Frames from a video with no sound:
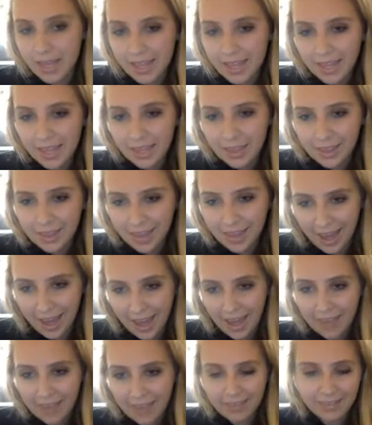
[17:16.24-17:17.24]

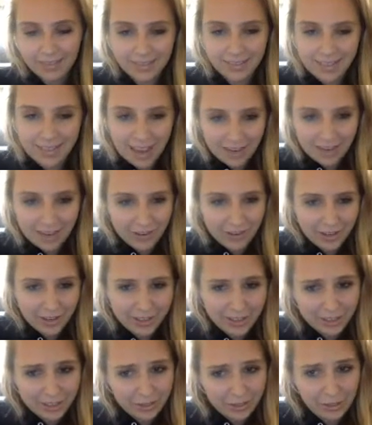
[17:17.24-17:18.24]
Yeah, this is not a very good
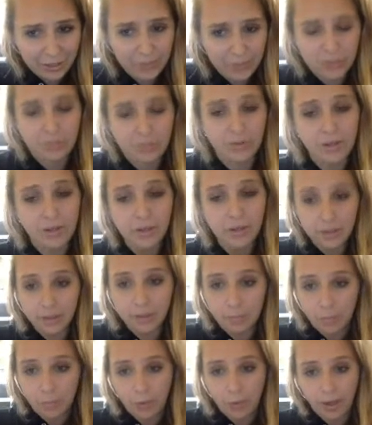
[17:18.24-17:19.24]
description, but you get the
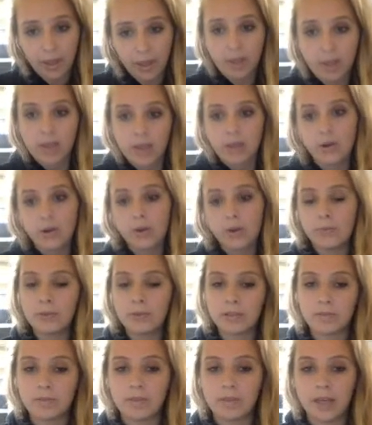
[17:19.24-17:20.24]
point. You want to put
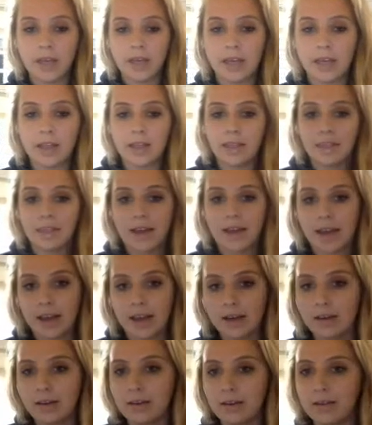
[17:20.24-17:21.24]
something in that
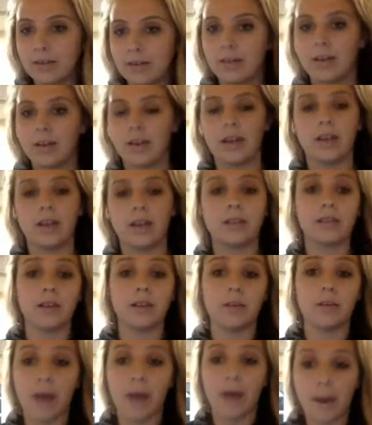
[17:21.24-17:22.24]
is going
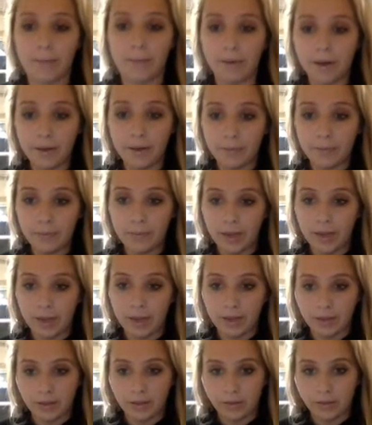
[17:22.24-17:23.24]
to pop up
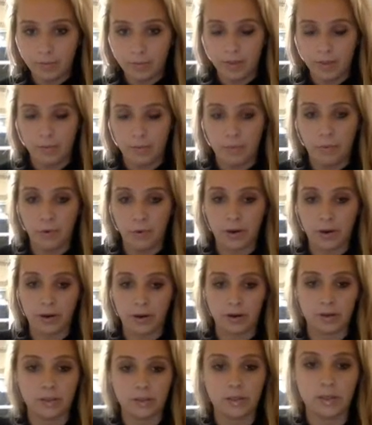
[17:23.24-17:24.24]
and going to be
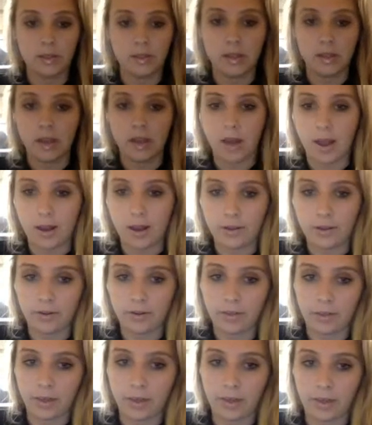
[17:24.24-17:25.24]
important on your
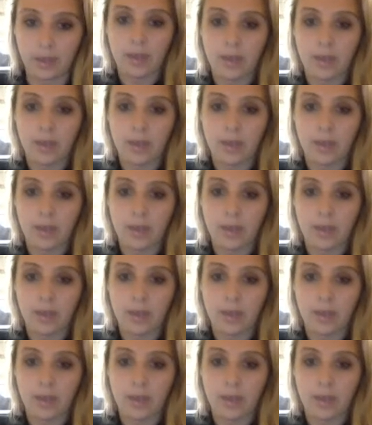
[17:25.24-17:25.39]
thing.